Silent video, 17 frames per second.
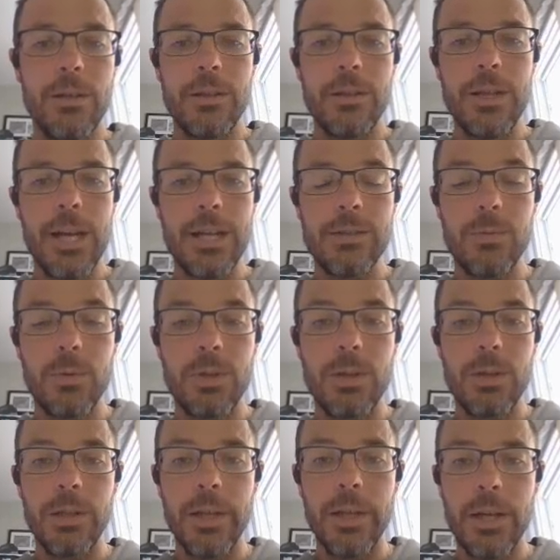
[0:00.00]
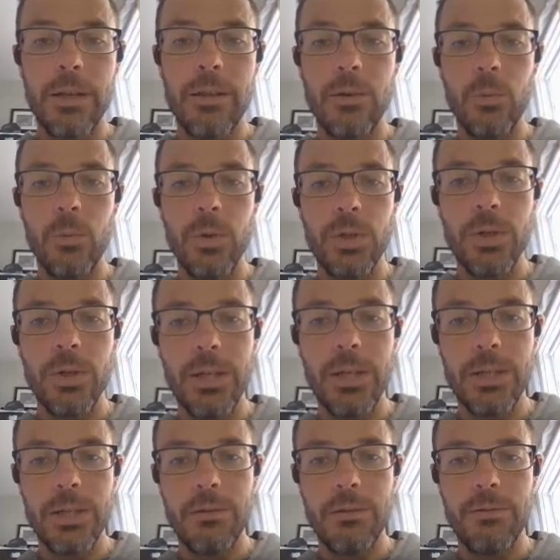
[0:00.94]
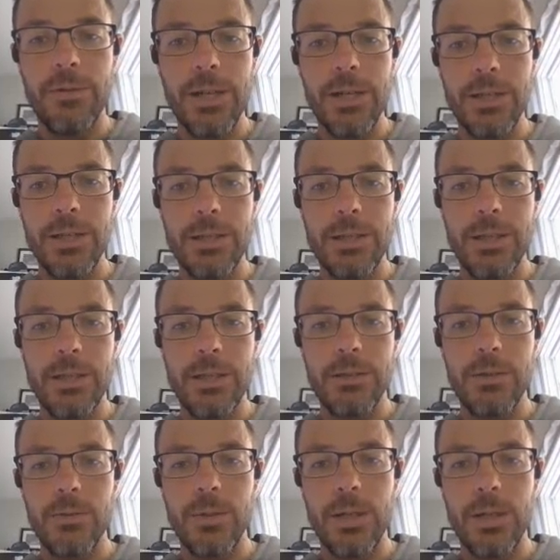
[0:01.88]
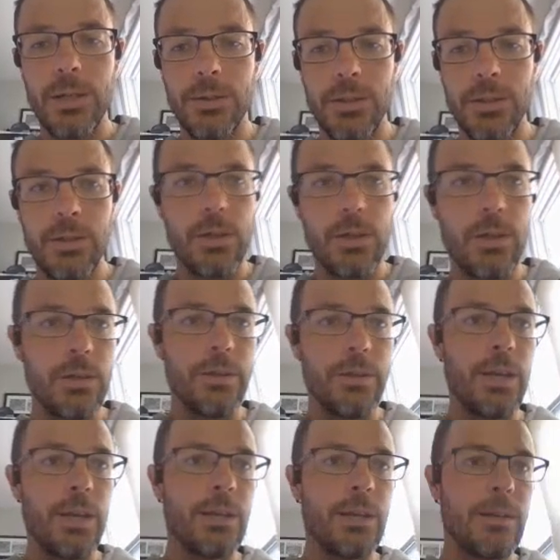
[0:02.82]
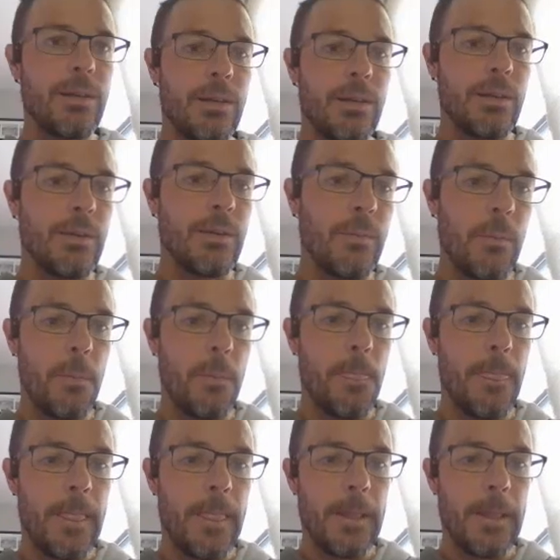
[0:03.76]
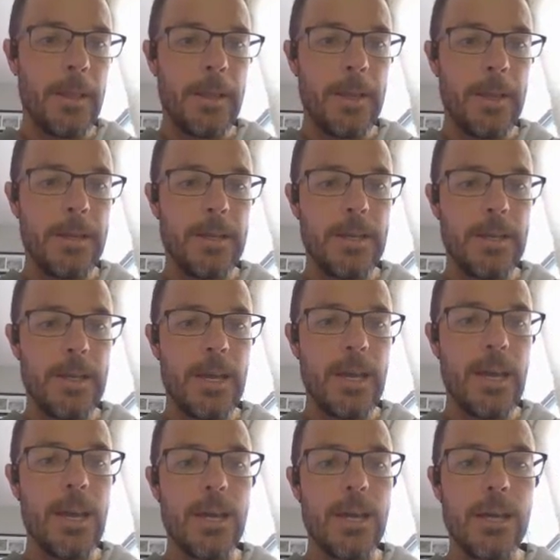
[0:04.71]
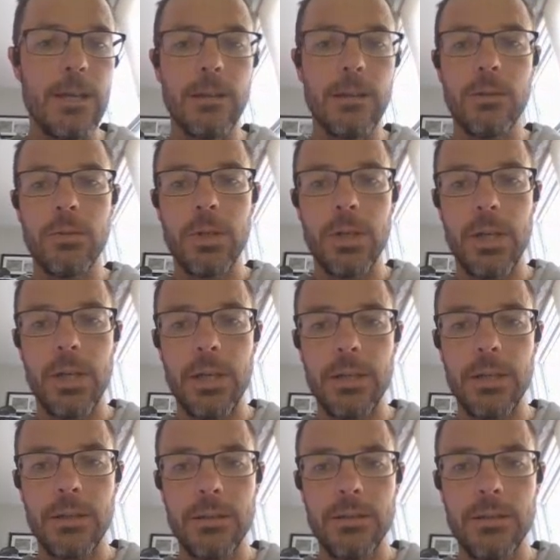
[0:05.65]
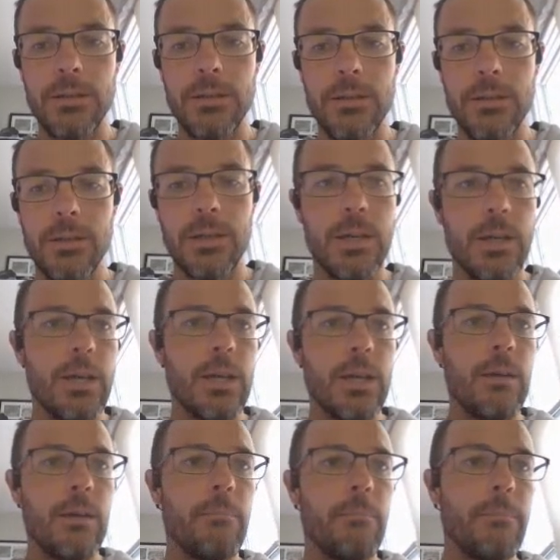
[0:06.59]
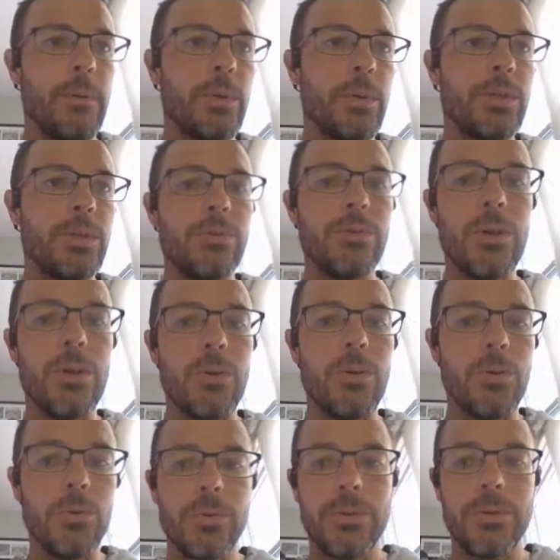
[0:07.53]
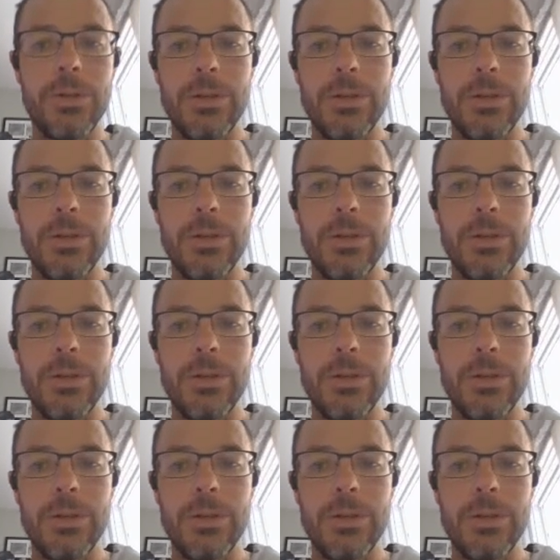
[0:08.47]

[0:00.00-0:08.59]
And that's what the length that we're trying to find. And so I'll just call that A lowercase. But we do know